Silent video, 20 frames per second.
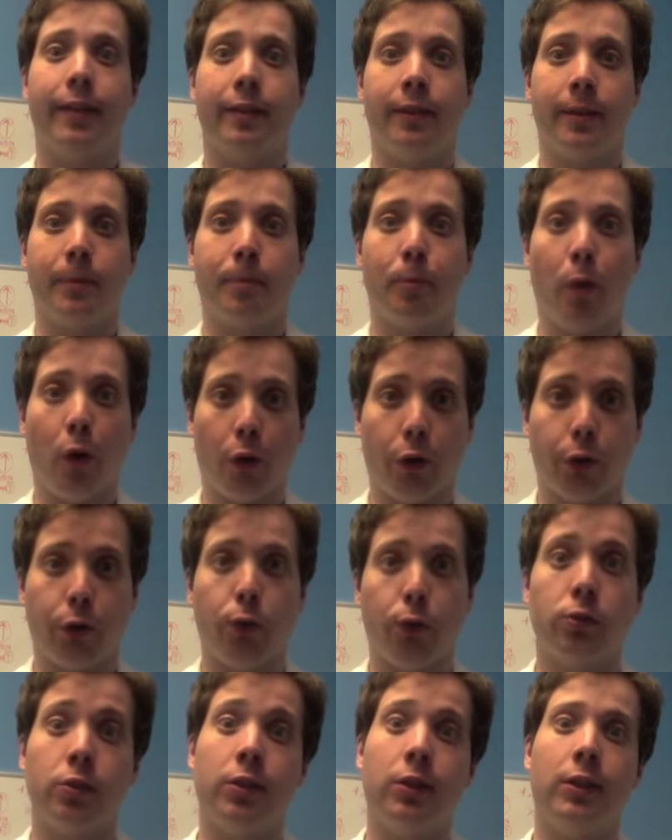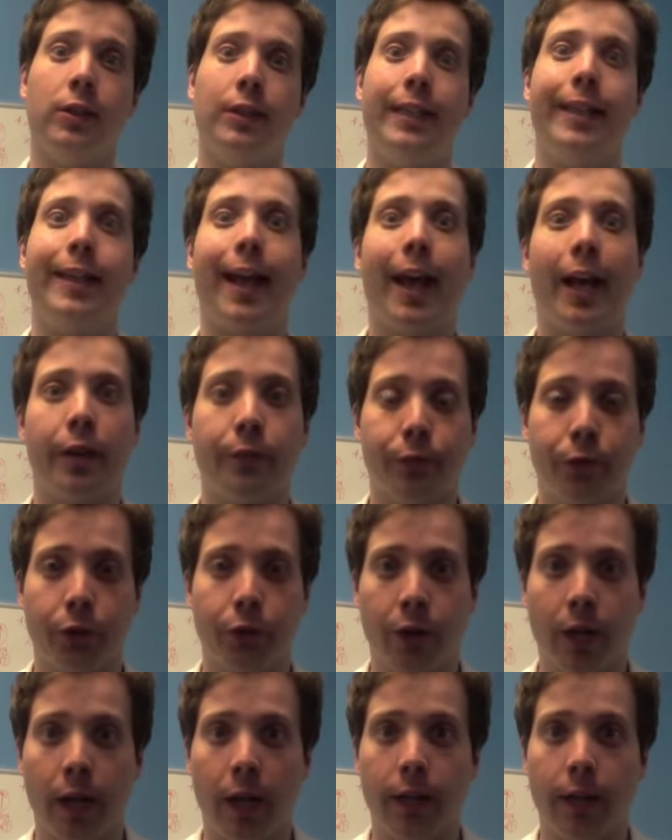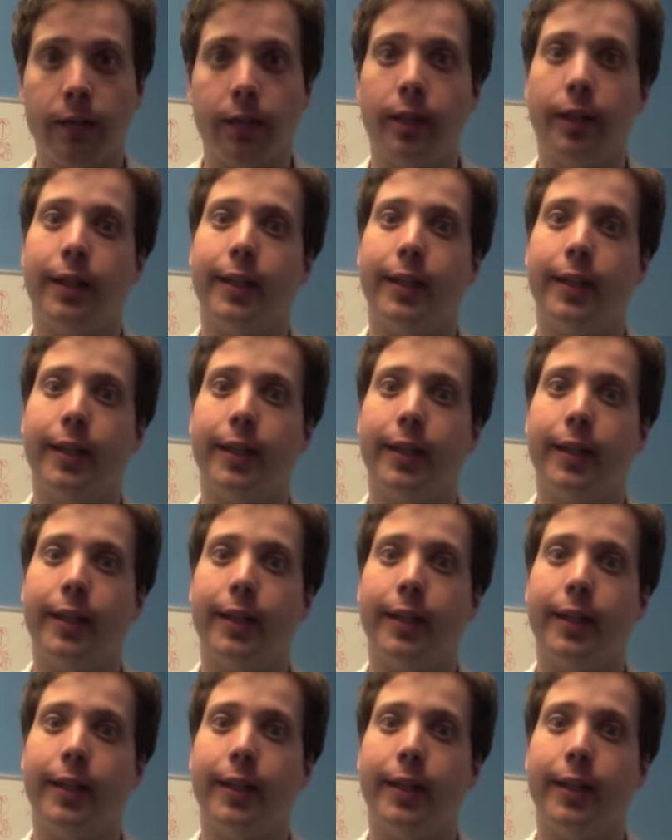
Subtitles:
The particles leak out of your gut,